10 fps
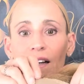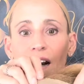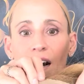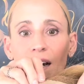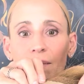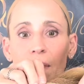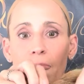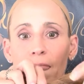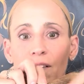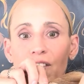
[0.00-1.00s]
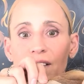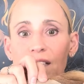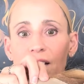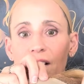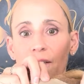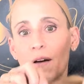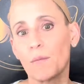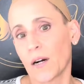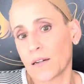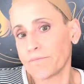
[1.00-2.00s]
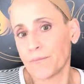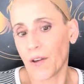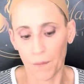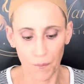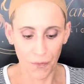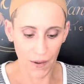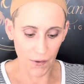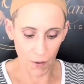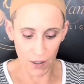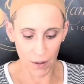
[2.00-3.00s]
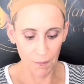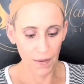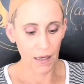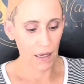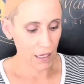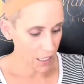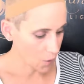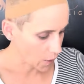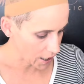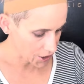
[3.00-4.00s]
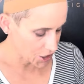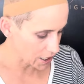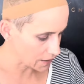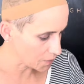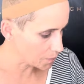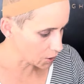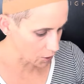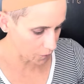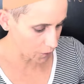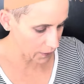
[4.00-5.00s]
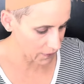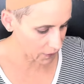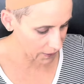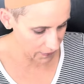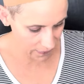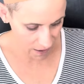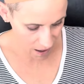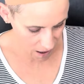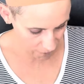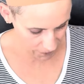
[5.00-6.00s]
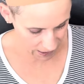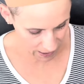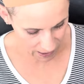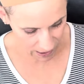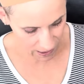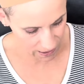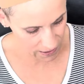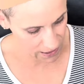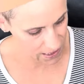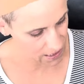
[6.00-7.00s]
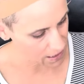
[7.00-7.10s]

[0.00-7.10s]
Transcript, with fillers: um, just into the fabric. So that's how I do it. Anyway, she is beautiful and silky soft and